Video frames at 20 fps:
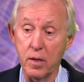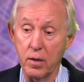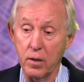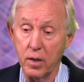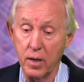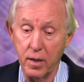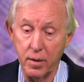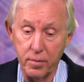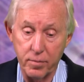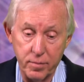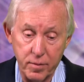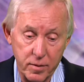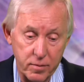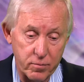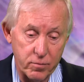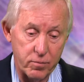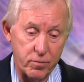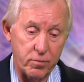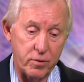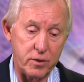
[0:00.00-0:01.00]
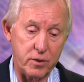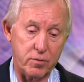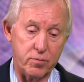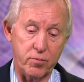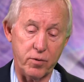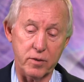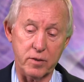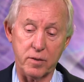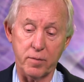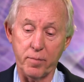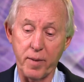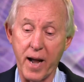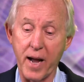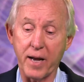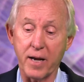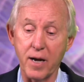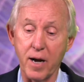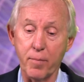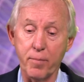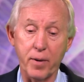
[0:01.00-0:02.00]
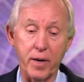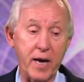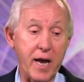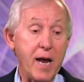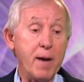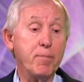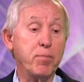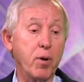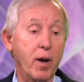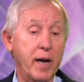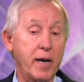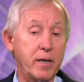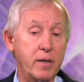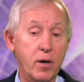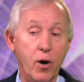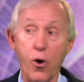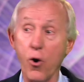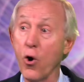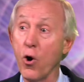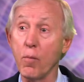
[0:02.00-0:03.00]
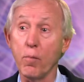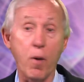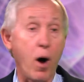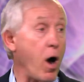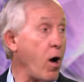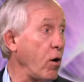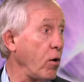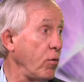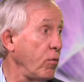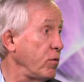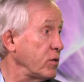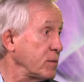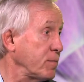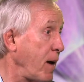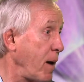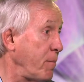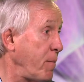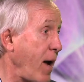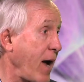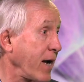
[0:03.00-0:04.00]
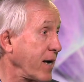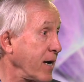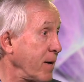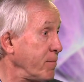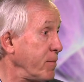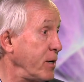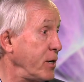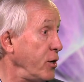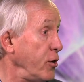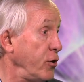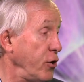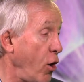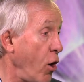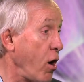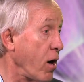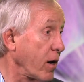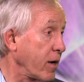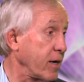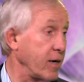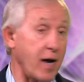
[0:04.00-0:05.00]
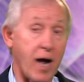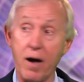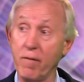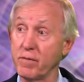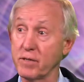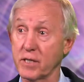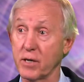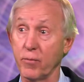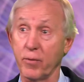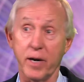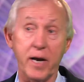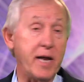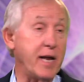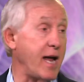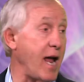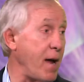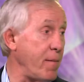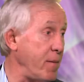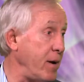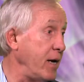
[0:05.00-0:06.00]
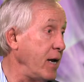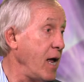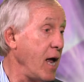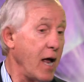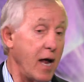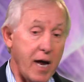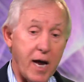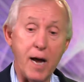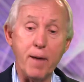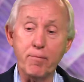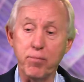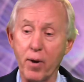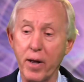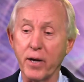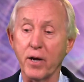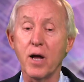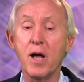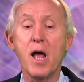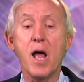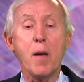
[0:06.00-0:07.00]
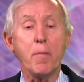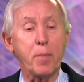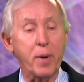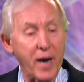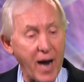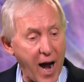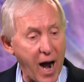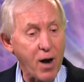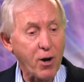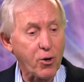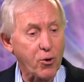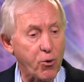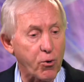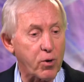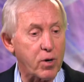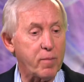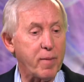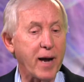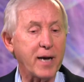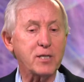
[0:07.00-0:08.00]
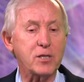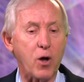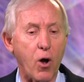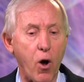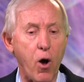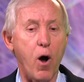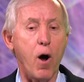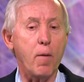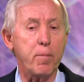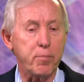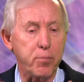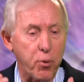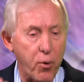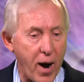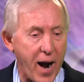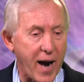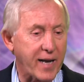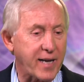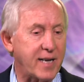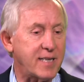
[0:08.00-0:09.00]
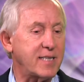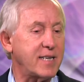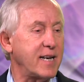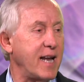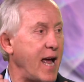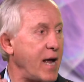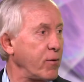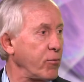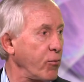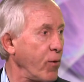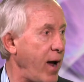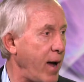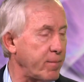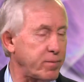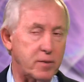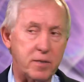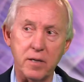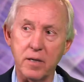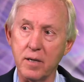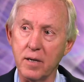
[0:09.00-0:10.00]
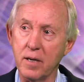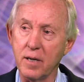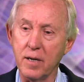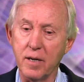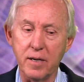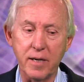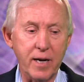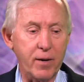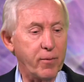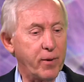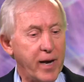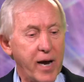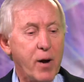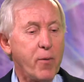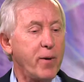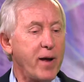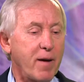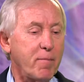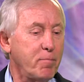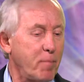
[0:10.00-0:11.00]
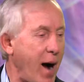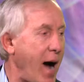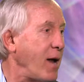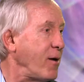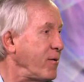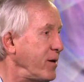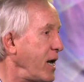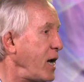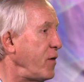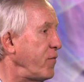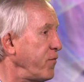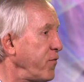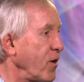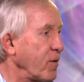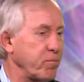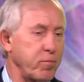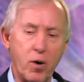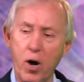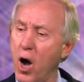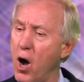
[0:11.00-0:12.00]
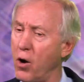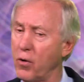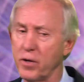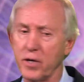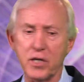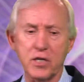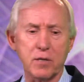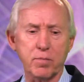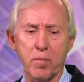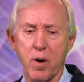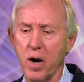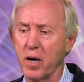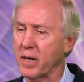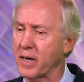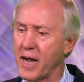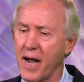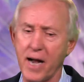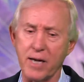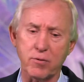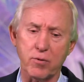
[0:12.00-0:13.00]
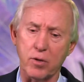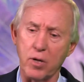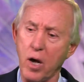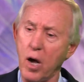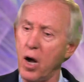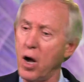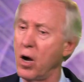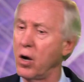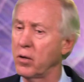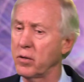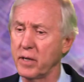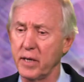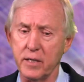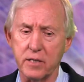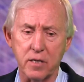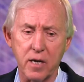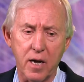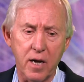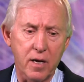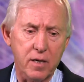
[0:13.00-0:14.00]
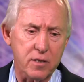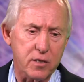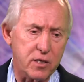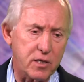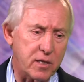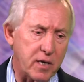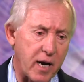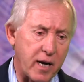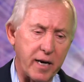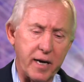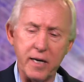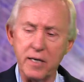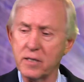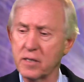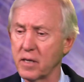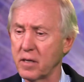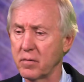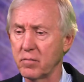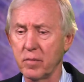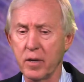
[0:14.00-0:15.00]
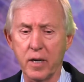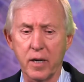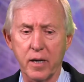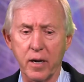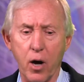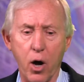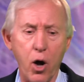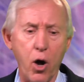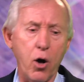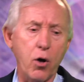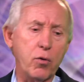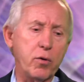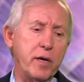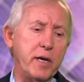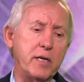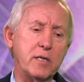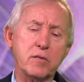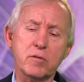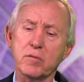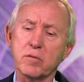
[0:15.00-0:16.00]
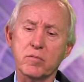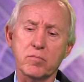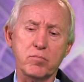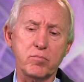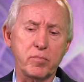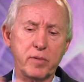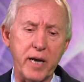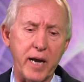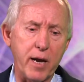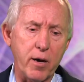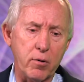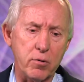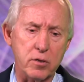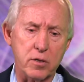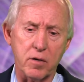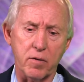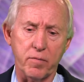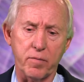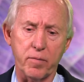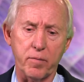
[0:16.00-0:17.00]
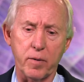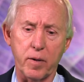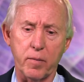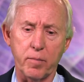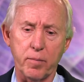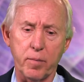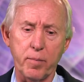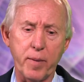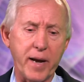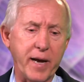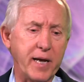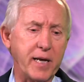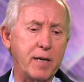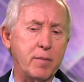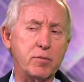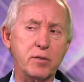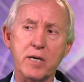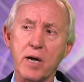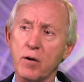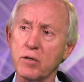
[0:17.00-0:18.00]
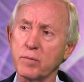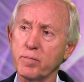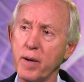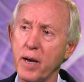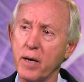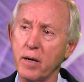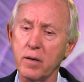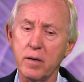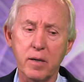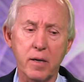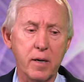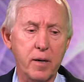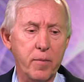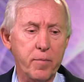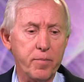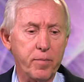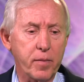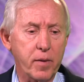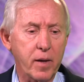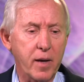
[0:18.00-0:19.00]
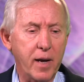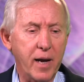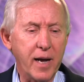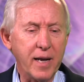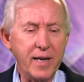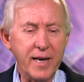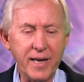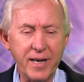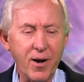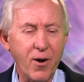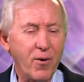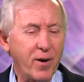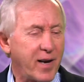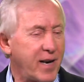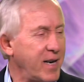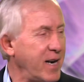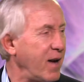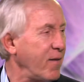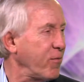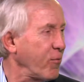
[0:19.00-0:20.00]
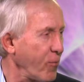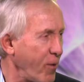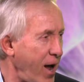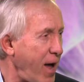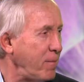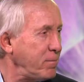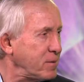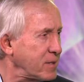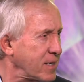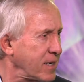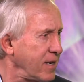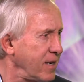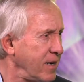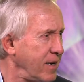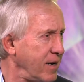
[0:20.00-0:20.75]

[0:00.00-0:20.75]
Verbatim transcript: uh, was was a backup, and he played. Earl Morrall was my backup in New York, and obviously when he came in, he played. Good. But our quarterbacks all practiced and had reps. Now here we have modern day football. All these smart guys with all these studies and all these deals of, of making themselves better, and they don't get enough reps.